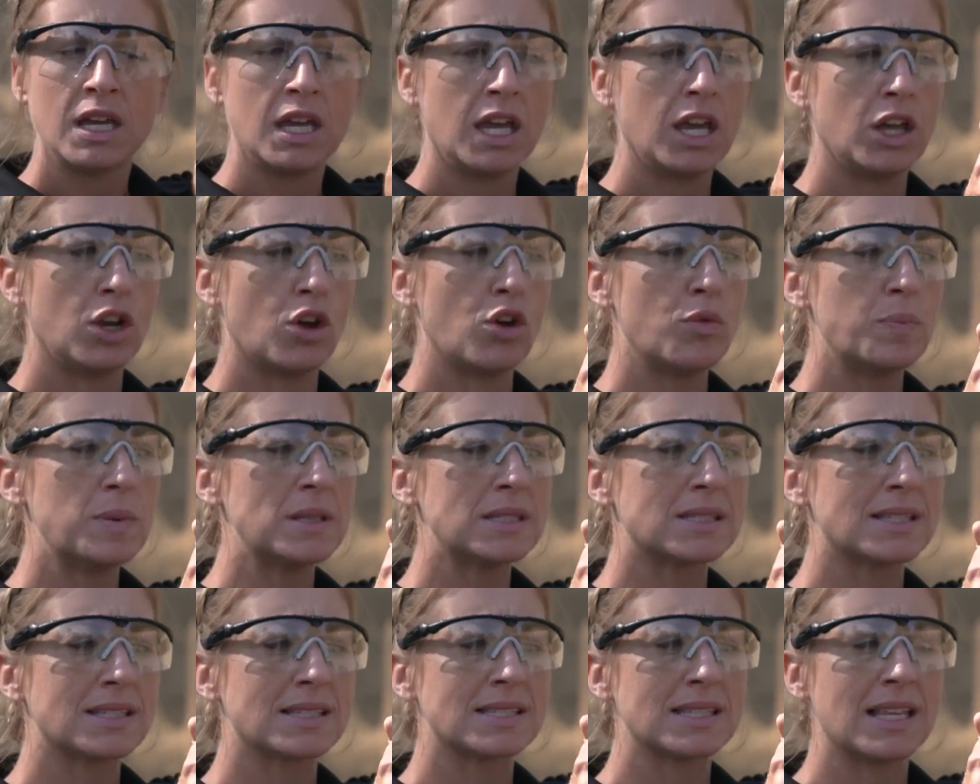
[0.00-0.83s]
It
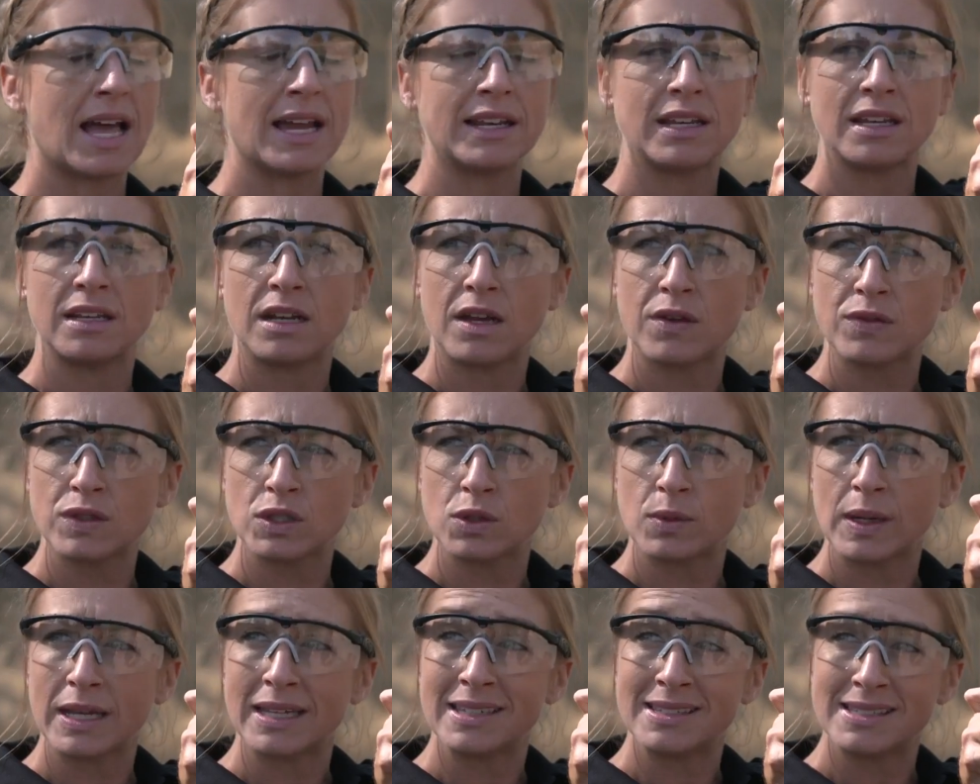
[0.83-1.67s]
opens the slide enough
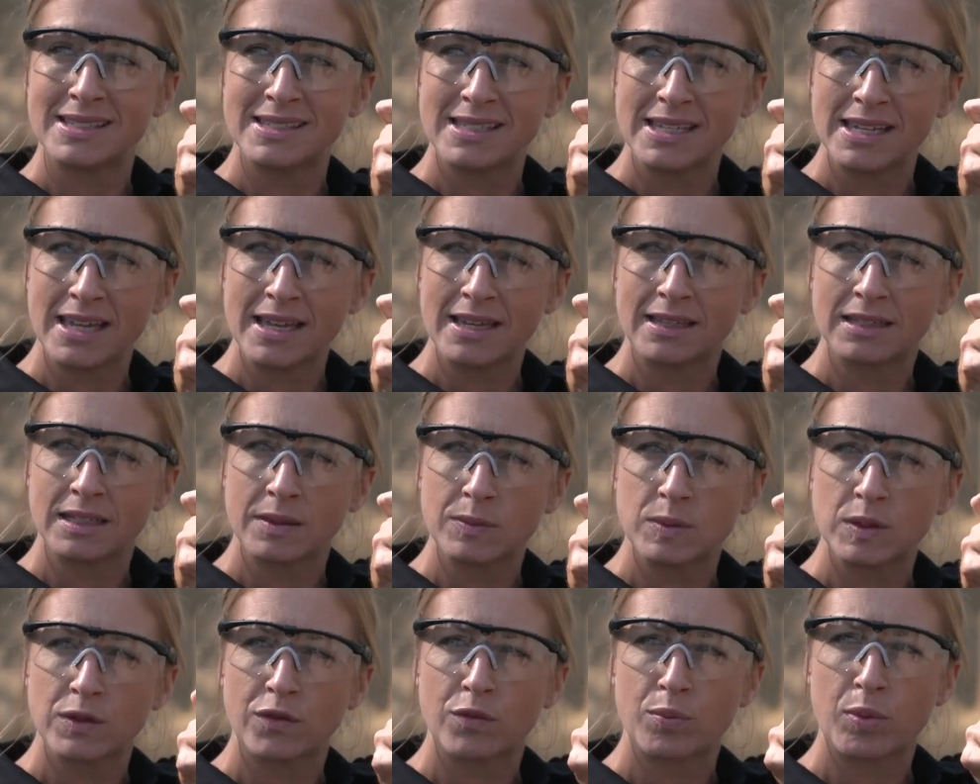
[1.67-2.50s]
so I can see a
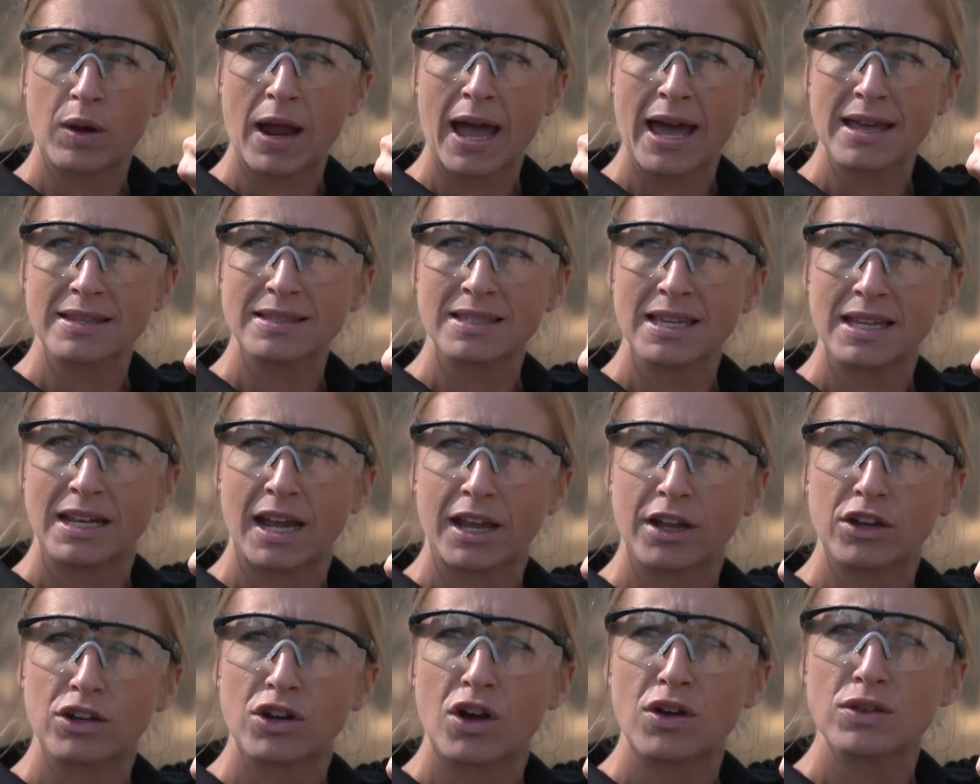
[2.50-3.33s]
glimpse of brass and
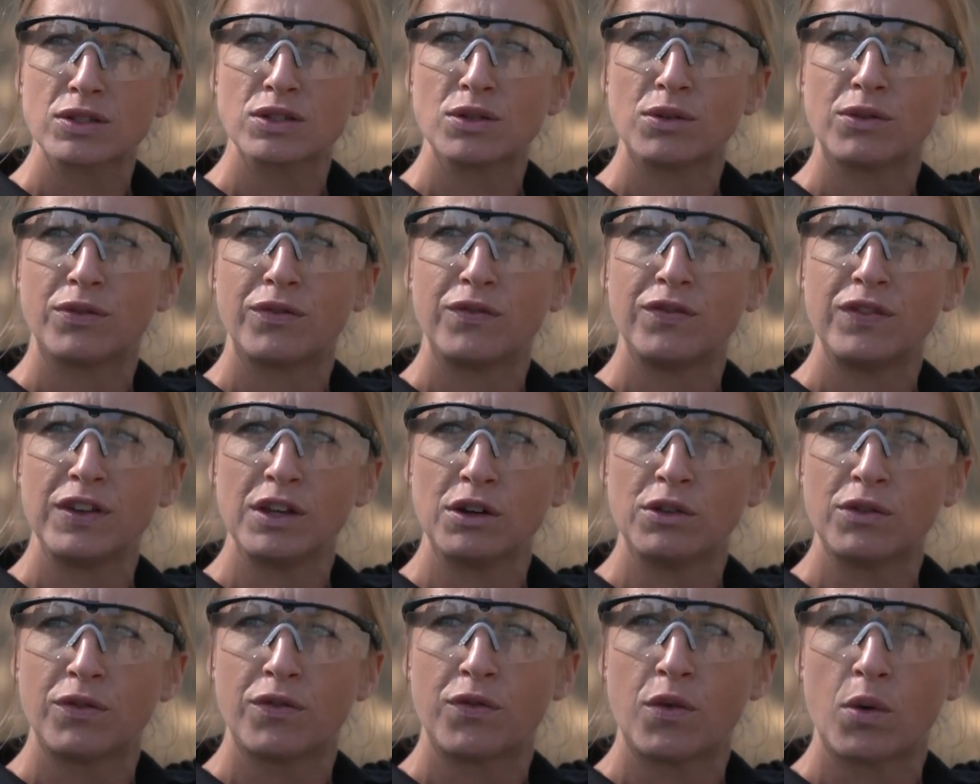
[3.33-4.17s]
I can also
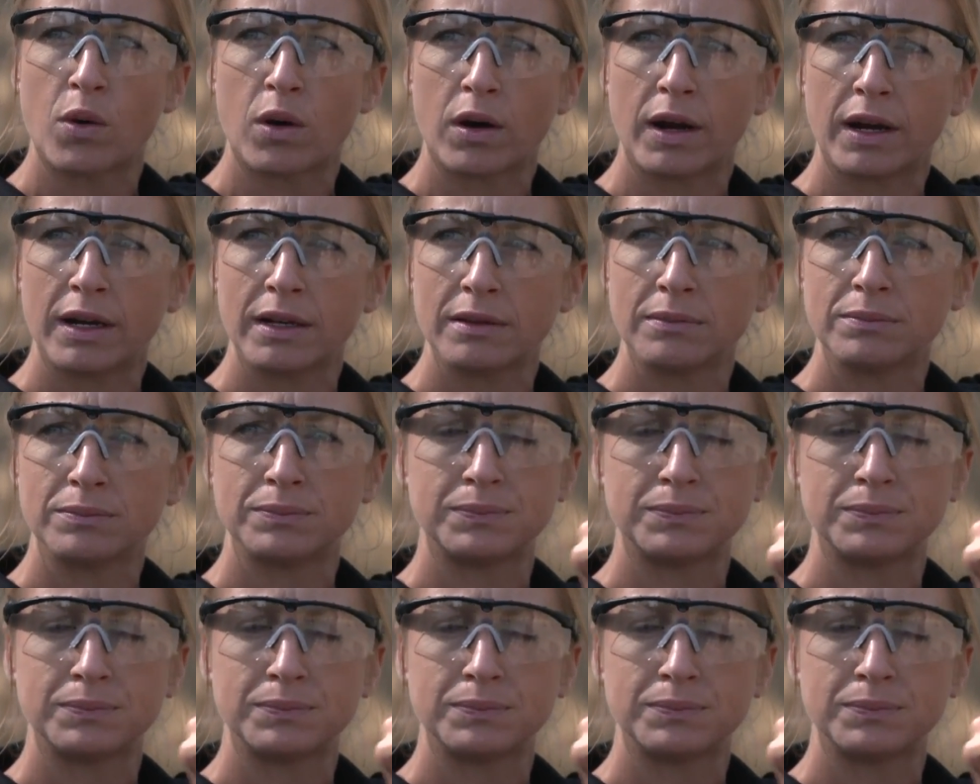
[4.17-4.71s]
feel for it.